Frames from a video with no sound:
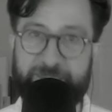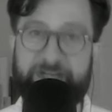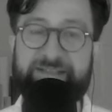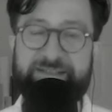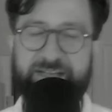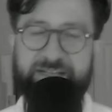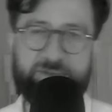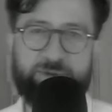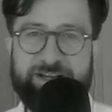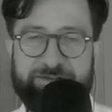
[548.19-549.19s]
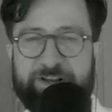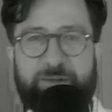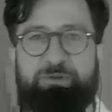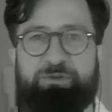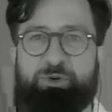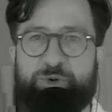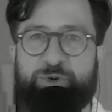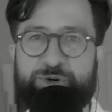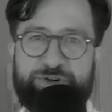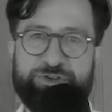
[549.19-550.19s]
But it's already available for
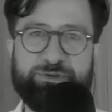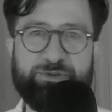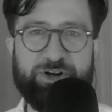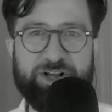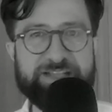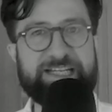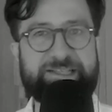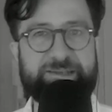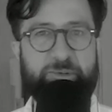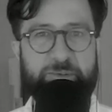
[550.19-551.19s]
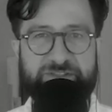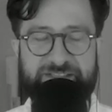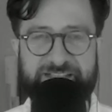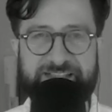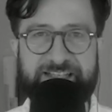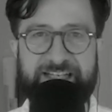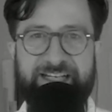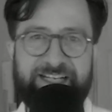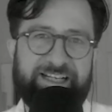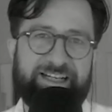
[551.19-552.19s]
order. So for all intents and purposes,
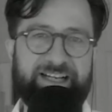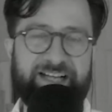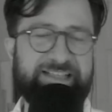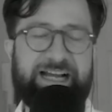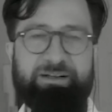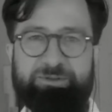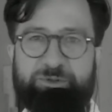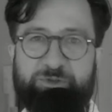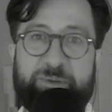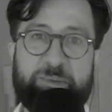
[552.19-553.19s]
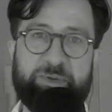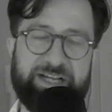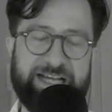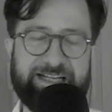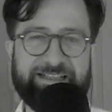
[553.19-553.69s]
it's out for people to get.